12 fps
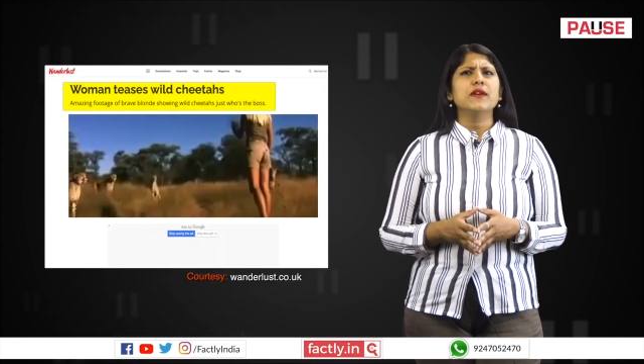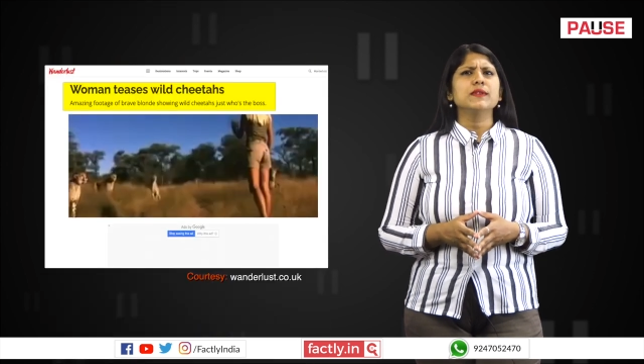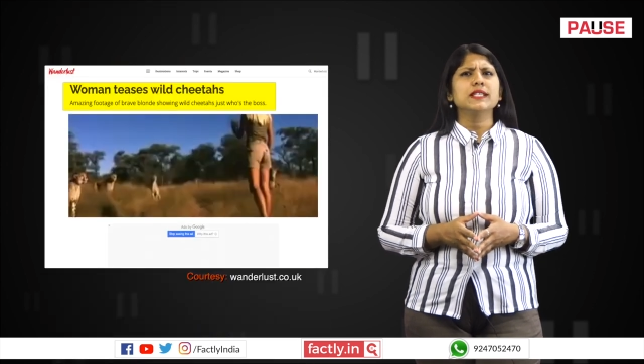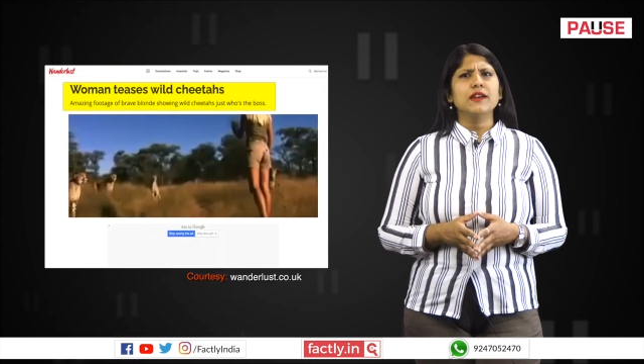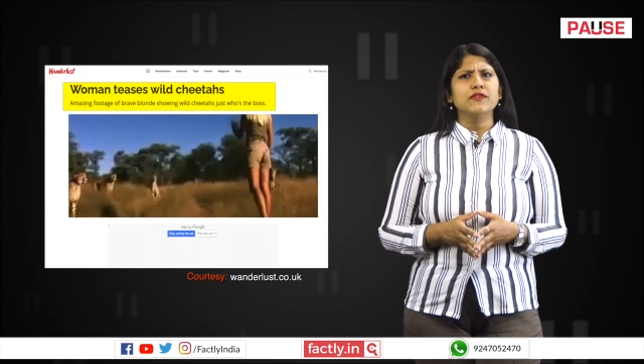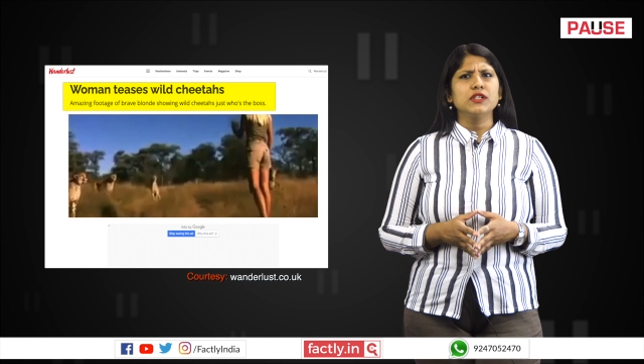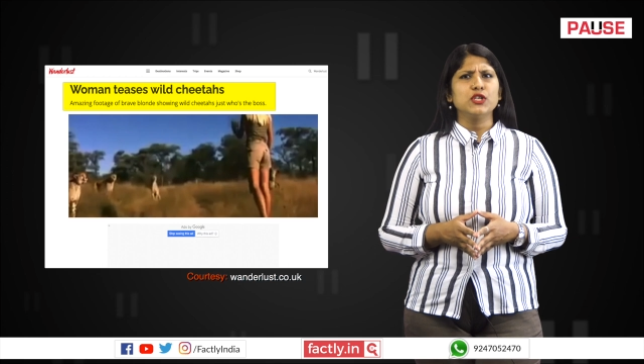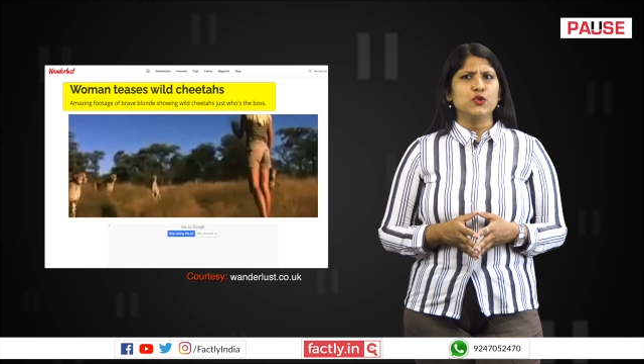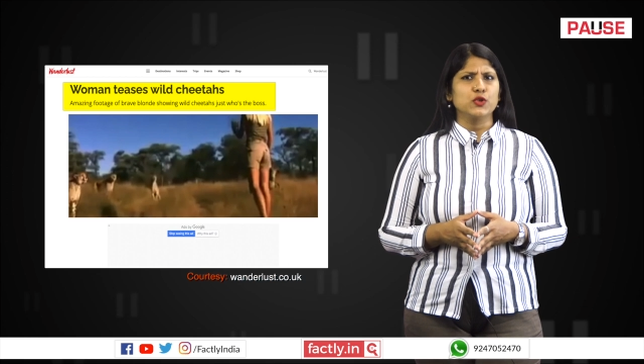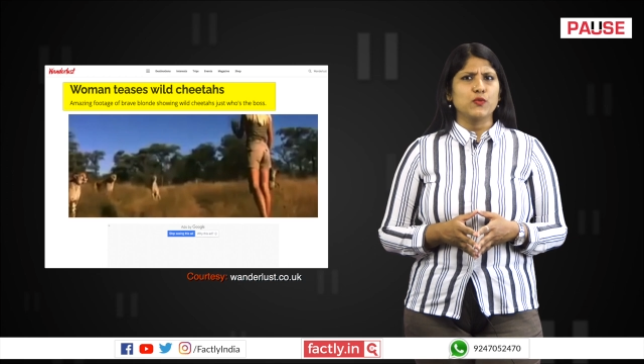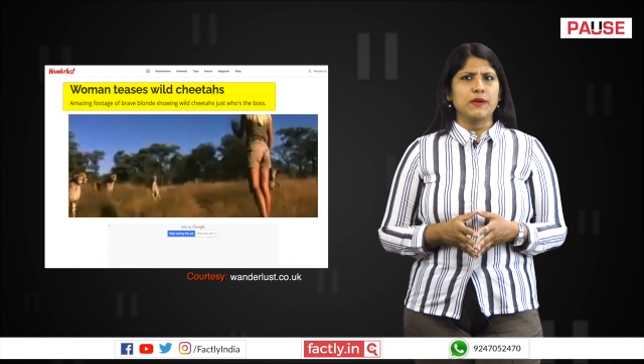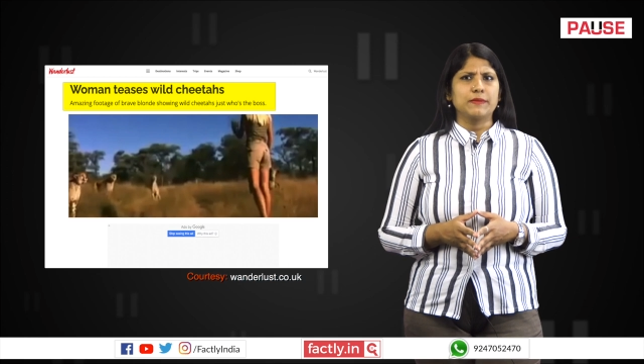found several
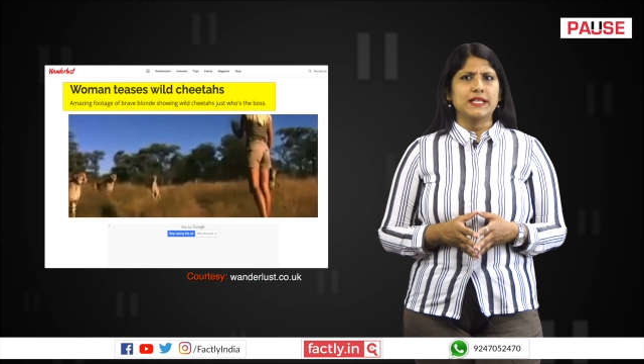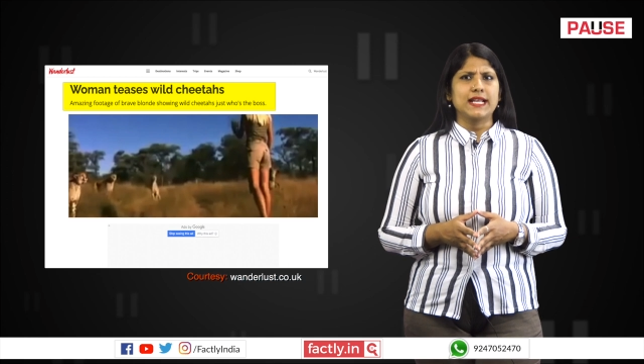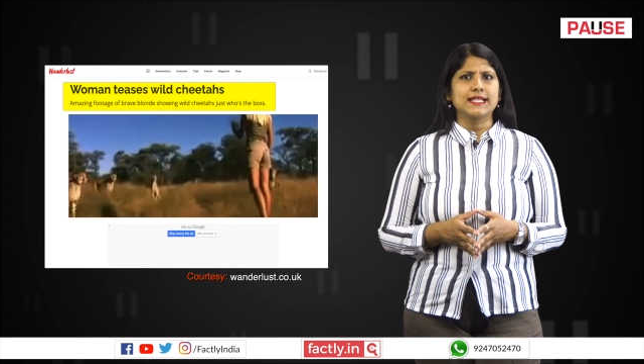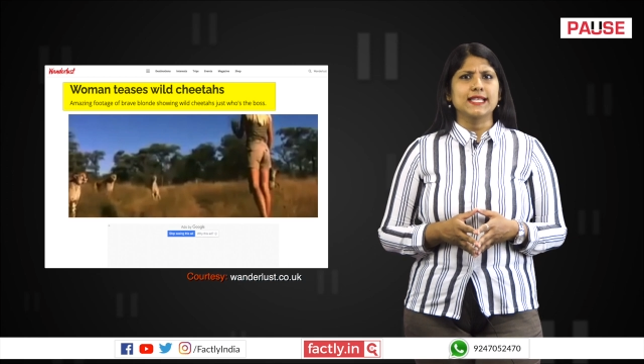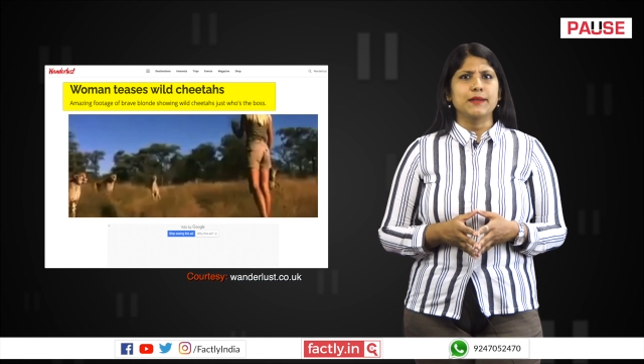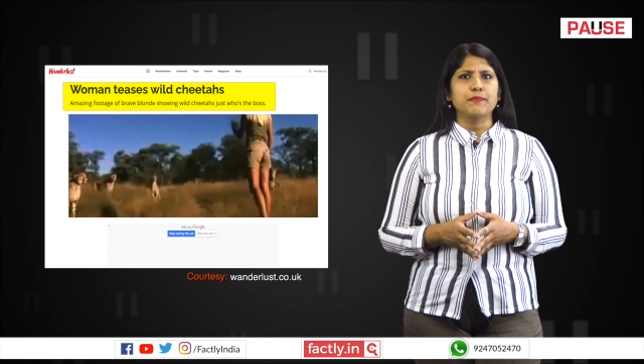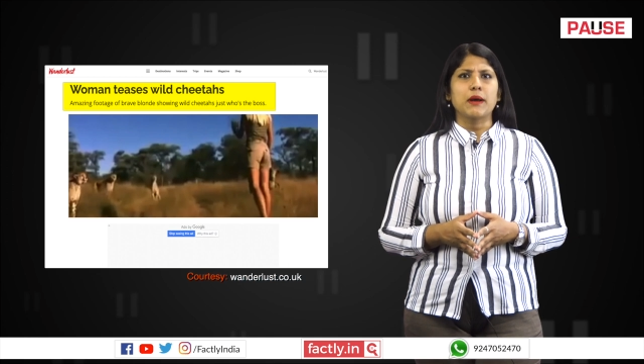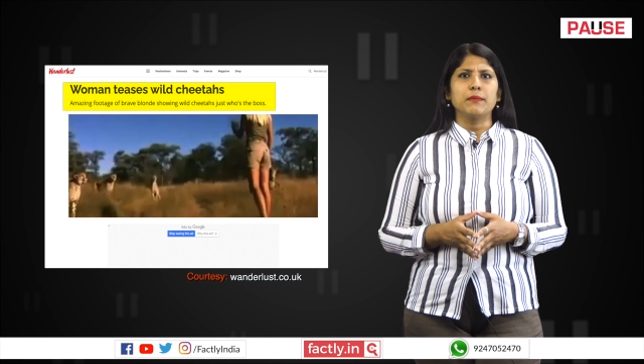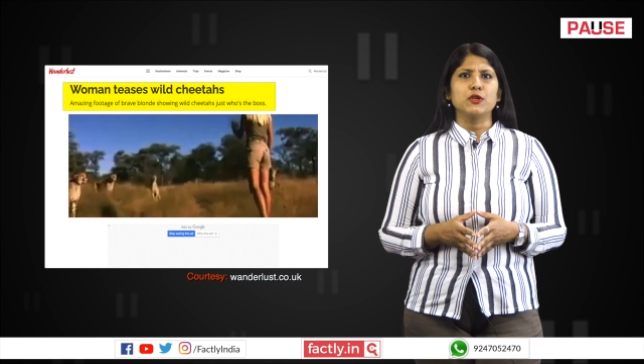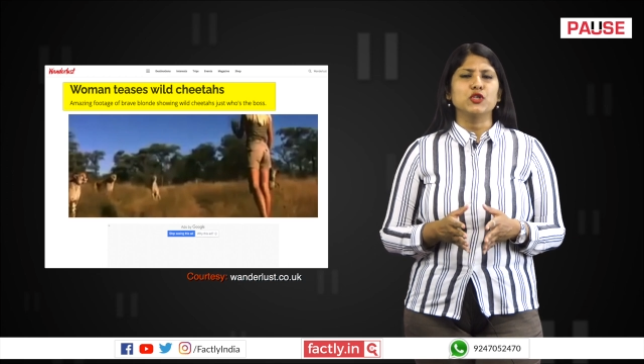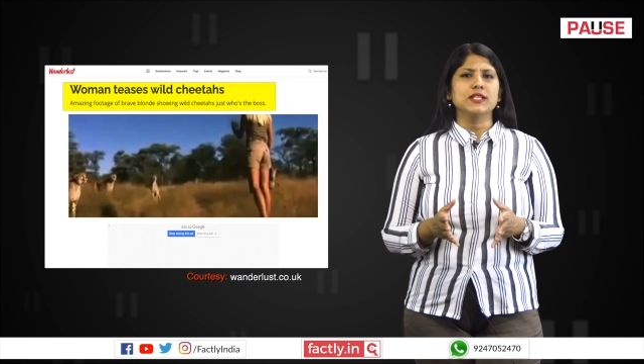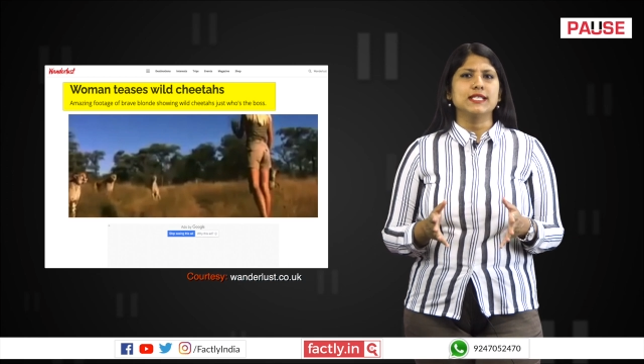news websites that
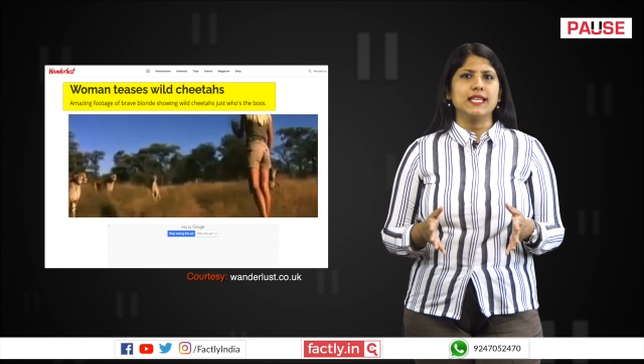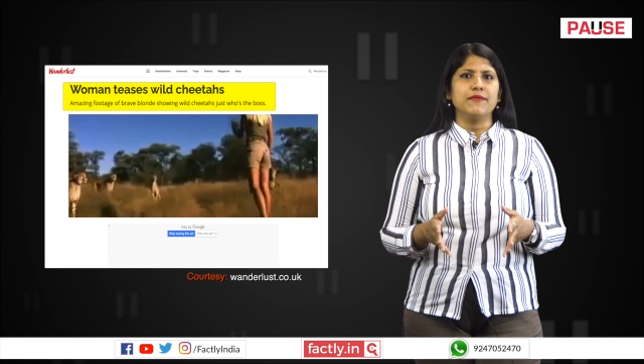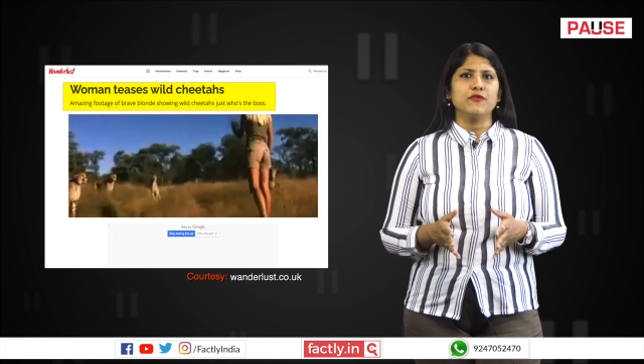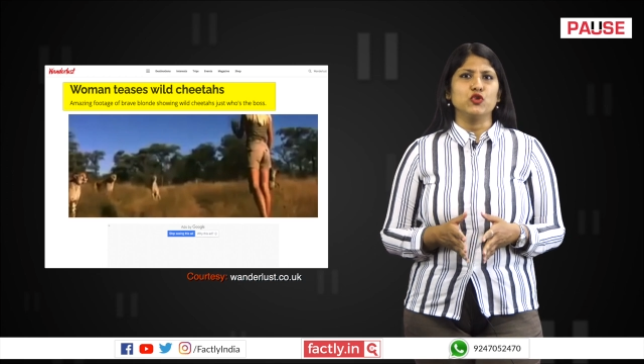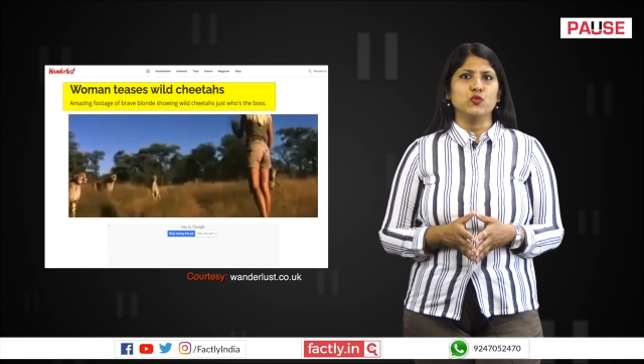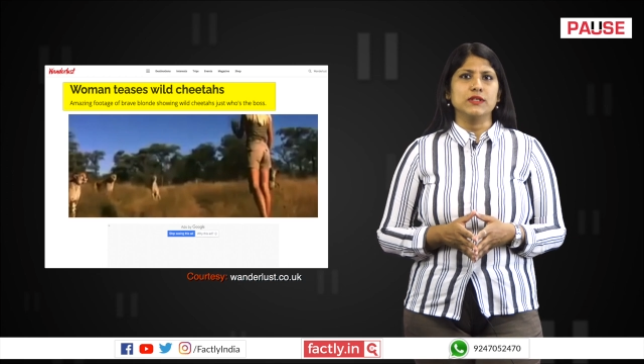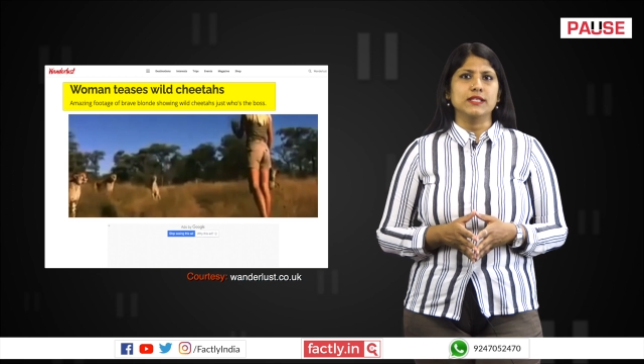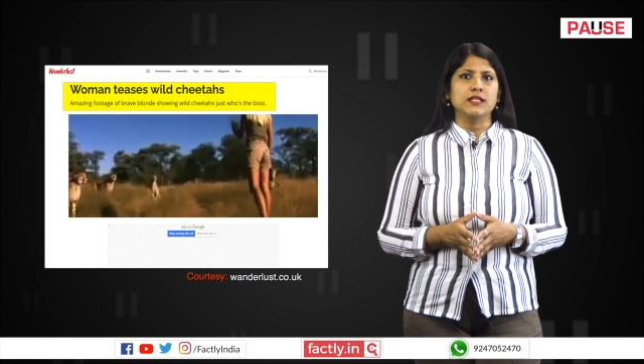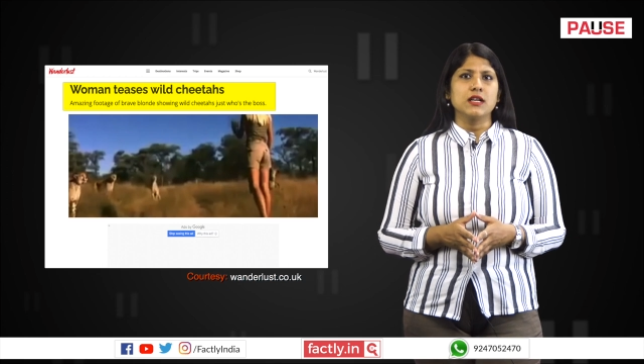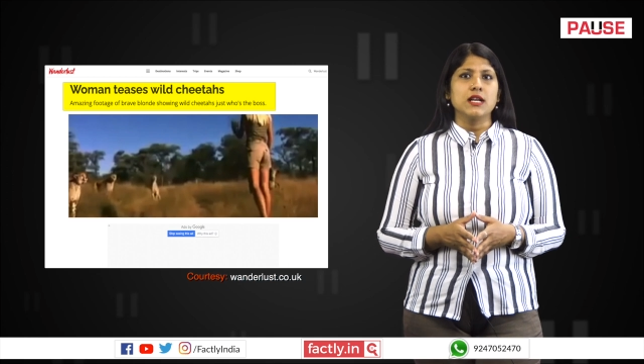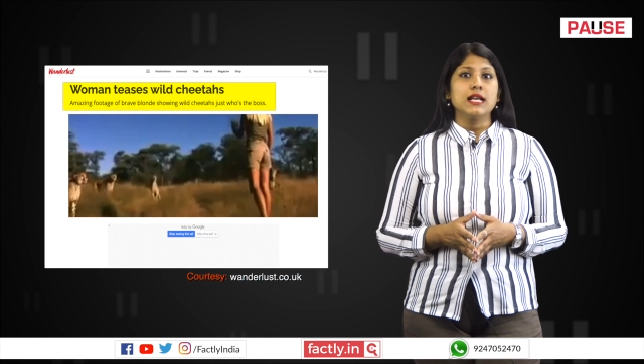published the same visuals.